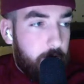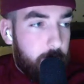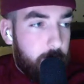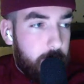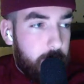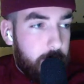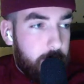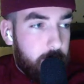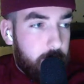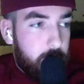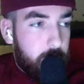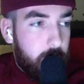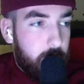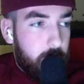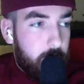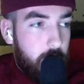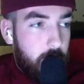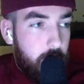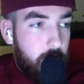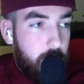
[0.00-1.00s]
about,
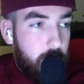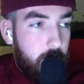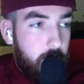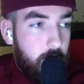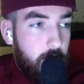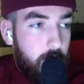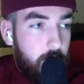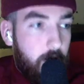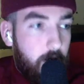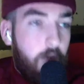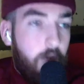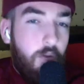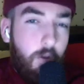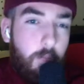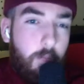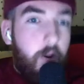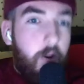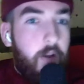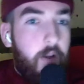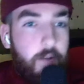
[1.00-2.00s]
not
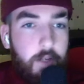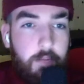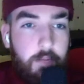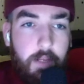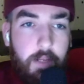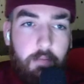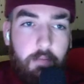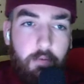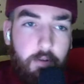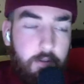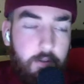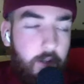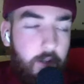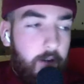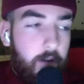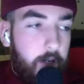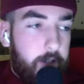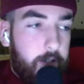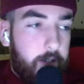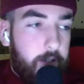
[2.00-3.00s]
by those people who
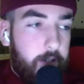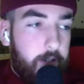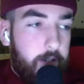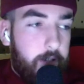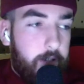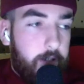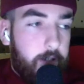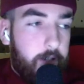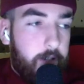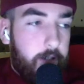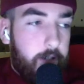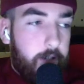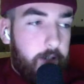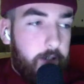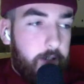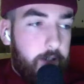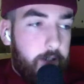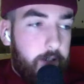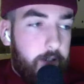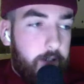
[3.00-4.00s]
don't understand social
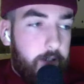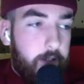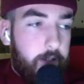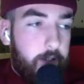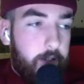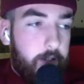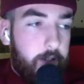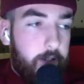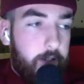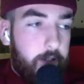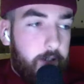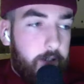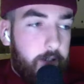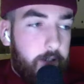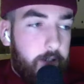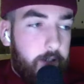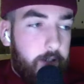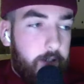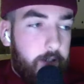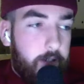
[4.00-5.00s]
media, but
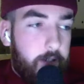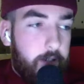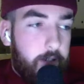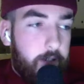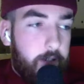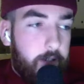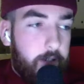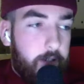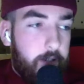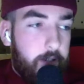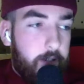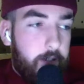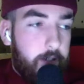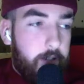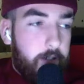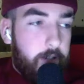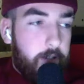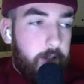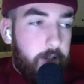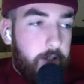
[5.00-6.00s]
by people
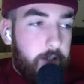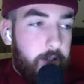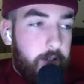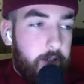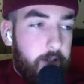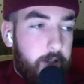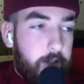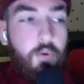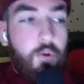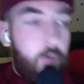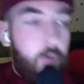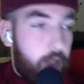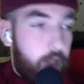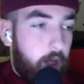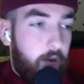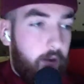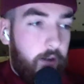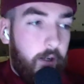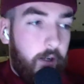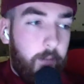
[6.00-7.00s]
like us, people who are
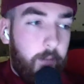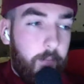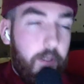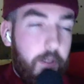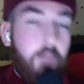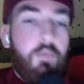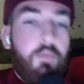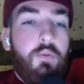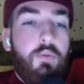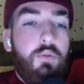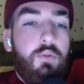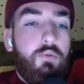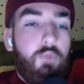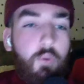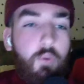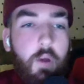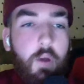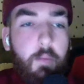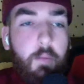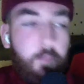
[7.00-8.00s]
younger, people who
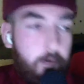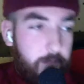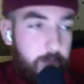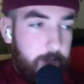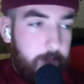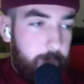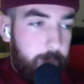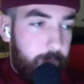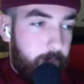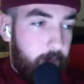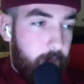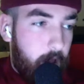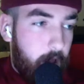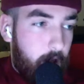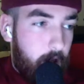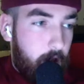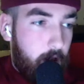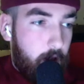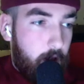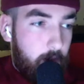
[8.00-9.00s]
grew up with it,
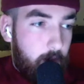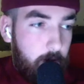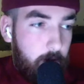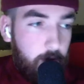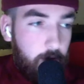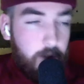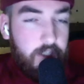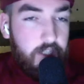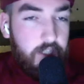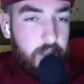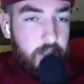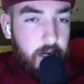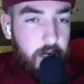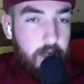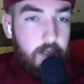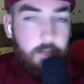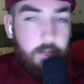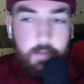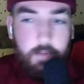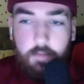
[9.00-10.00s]
people who understand
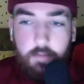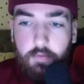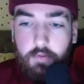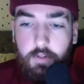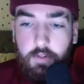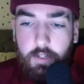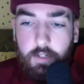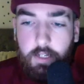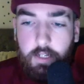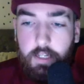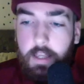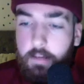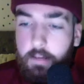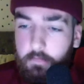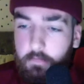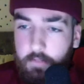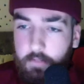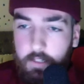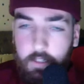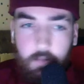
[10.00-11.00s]
it, people who see it every
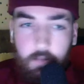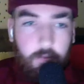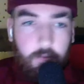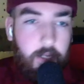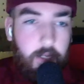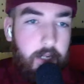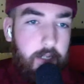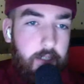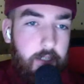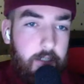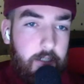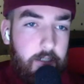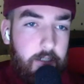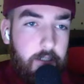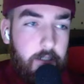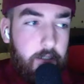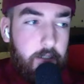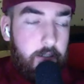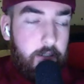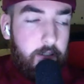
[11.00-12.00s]
single day,
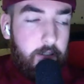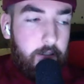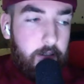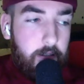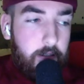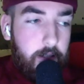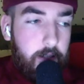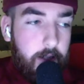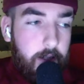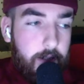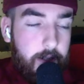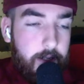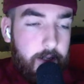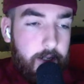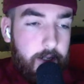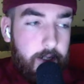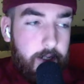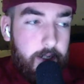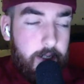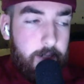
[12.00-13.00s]
and
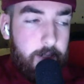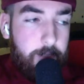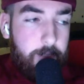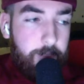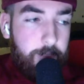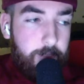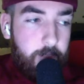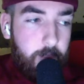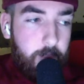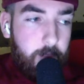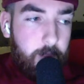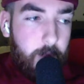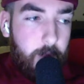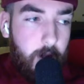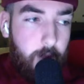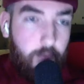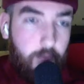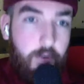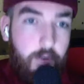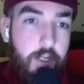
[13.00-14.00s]
they
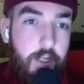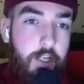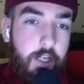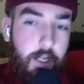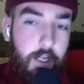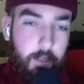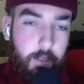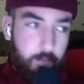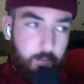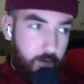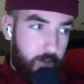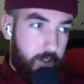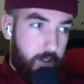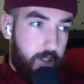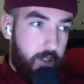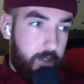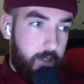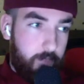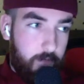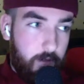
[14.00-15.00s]
appreciate the
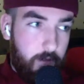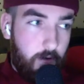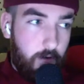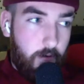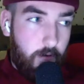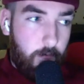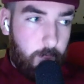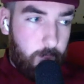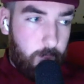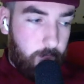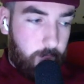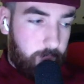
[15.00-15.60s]
positives of